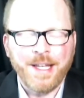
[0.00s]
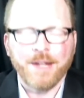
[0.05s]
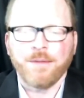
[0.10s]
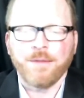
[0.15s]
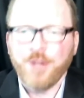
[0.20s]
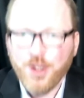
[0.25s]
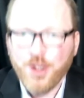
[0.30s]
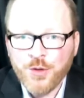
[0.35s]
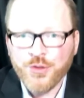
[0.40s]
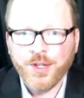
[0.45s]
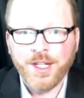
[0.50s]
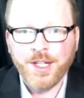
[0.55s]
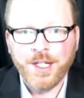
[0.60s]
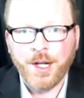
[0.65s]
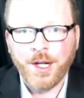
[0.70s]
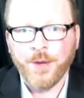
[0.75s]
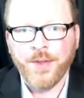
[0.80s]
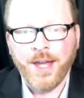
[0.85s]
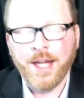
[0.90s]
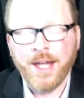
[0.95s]
usually
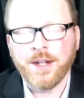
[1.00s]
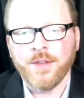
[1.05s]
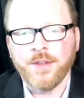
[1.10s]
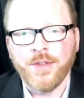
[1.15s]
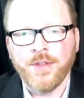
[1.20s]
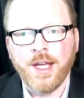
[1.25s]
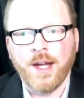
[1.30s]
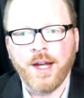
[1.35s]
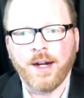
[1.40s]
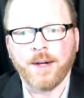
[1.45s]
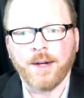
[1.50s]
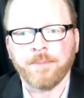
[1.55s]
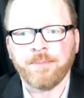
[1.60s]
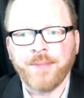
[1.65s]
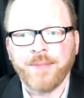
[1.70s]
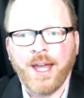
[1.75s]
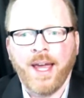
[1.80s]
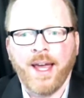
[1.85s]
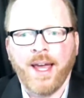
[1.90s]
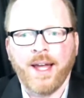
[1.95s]
near the end of the year.
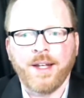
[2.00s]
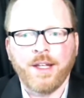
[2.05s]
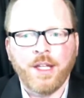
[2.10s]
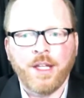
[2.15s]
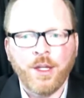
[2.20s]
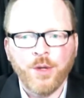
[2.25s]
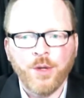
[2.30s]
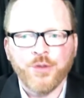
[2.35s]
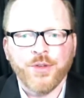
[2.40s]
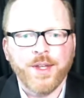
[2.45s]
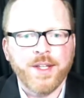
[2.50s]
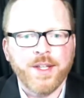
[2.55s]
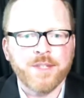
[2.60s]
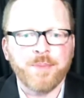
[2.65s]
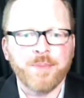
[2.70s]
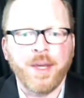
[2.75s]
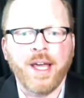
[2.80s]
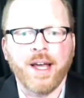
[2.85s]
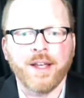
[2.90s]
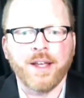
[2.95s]
And usually it's
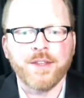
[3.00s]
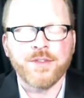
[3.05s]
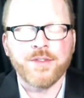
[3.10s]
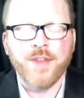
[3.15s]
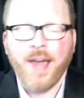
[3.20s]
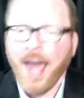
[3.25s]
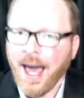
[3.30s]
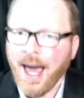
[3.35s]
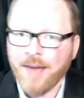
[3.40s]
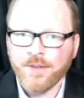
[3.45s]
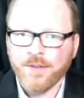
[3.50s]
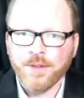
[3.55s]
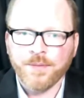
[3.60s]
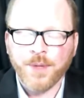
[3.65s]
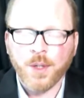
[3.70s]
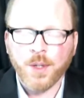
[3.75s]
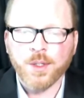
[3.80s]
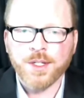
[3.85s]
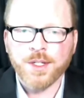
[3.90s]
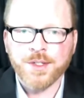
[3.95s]
because they haven't
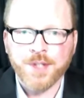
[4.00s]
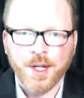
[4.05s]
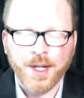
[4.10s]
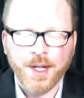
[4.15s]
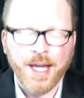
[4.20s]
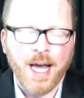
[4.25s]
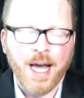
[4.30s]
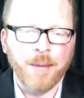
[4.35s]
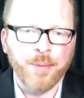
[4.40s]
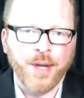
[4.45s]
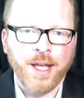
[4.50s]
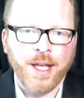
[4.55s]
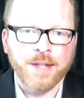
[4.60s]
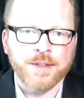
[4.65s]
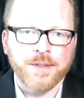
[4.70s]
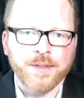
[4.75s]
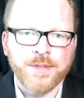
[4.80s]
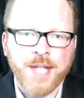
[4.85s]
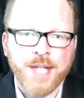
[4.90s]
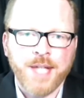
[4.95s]
focused on a
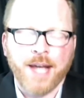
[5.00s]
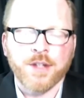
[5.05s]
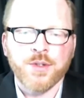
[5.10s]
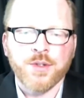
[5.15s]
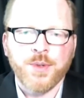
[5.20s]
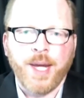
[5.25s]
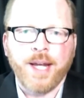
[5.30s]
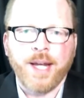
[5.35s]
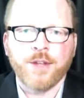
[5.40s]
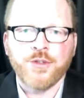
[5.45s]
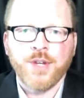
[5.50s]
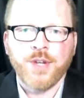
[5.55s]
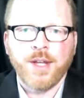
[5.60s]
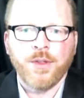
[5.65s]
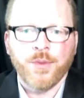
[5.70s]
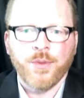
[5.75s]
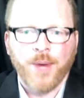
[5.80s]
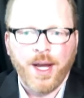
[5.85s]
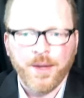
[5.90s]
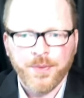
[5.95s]
comprehensive tax strategy
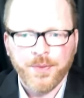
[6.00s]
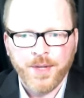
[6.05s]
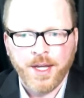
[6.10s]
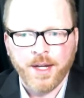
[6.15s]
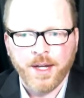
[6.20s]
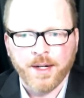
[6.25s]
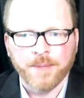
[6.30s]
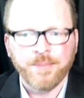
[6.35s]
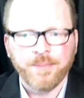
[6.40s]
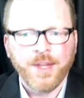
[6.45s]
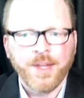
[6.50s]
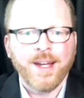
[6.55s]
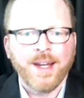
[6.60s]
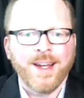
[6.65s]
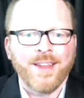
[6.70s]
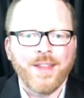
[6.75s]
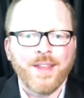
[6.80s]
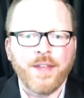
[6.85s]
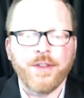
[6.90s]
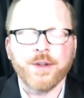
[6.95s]
throughout the year.
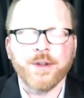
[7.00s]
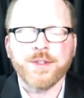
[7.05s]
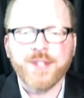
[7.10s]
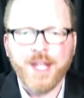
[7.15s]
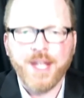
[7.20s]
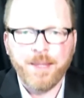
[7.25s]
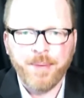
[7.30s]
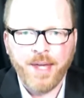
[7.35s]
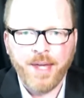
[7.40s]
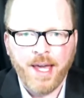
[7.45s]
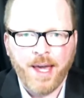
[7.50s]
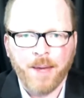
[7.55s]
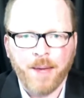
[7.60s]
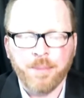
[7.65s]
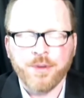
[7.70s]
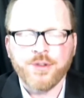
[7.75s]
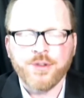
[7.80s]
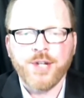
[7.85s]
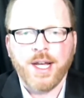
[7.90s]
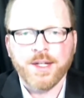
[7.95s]
Then their
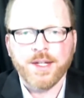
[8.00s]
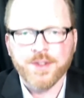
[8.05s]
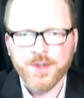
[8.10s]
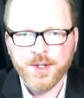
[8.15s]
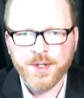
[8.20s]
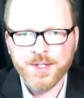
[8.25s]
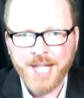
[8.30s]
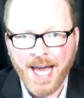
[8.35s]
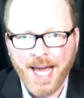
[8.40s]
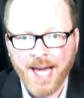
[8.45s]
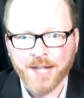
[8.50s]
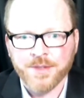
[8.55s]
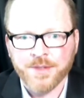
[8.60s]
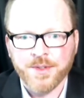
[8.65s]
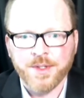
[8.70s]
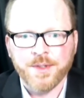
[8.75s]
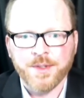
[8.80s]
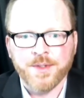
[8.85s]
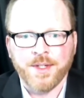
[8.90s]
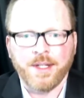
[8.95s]
CPA projects their
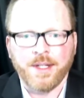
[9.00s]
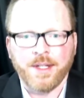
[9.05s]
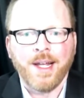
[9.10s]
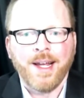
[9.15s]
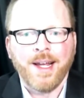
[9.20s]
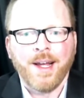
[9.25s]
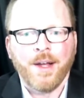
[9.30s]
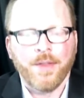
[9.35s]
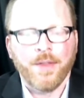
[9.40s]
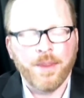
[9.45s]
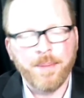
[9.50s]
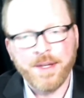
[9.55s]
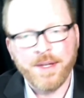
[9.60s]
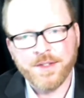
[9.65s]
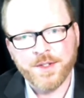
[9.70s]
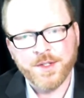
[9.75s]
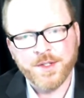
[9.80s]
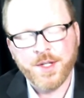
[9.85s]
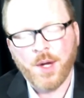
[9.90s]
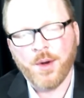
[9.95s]
taxes and the
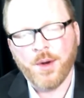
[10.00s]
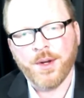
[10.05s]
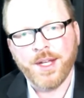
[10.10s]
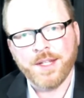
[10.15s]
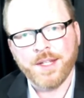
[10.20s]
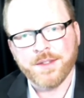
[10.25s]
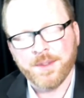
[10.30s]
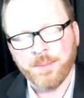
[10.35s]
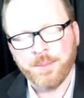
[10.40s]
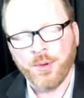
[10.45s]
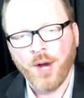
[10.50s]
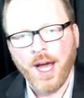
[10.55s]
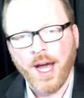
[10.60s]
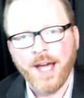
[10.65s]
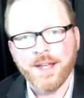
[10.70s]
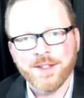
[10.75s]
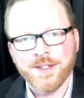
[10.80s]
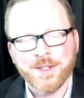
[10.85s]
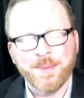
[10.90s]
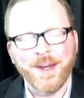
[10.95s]
business owner gets
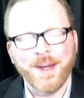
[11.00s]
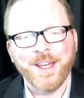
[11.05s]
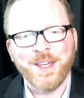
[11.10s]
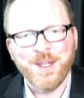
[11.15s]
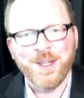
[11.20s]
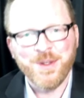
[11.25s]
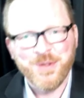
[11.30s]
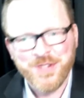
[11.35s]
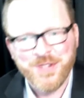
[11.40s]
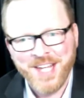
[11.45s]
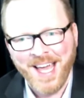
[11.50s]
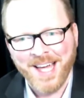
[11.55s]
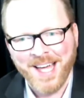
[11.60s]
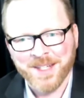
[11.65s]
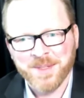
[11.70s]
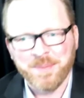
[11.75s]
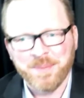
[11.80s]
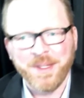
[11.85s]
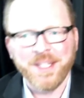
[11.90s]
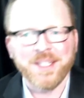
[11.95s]
surprised by a huge
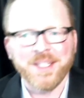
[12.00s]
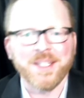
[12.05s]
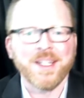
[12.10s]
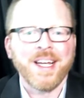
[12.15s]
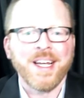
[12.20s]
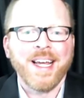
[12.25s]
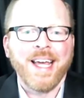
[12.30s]
tax bill.